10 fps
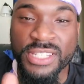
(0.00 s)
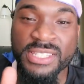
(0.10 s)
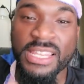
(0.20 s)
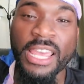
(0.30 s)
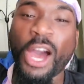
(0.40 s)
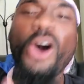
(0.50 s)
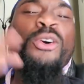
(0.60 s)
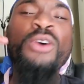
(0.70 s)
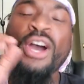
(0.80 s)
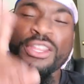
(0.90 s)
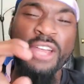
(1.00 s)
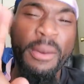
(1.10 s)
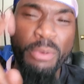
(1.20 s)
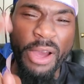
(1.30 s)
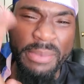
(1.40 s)
just say, oh,
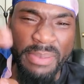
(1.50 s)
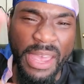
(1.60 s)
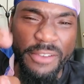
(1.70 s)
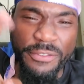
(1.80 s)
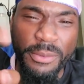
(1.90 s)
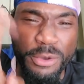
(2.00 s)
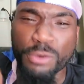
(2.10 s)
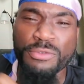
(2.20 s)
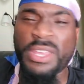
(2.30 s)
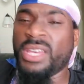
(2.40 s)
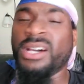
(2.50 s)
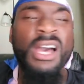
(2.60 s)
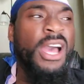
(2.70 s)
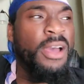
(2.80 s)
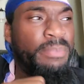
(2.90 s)
the boy band from Korea
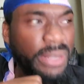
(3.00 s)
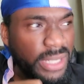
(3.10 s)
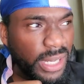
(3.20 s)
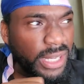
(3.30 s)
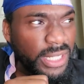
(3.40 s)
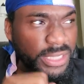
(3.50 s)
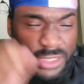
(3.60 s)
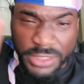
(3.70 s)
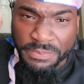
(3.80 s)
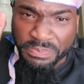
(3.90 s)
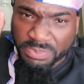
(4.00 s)
because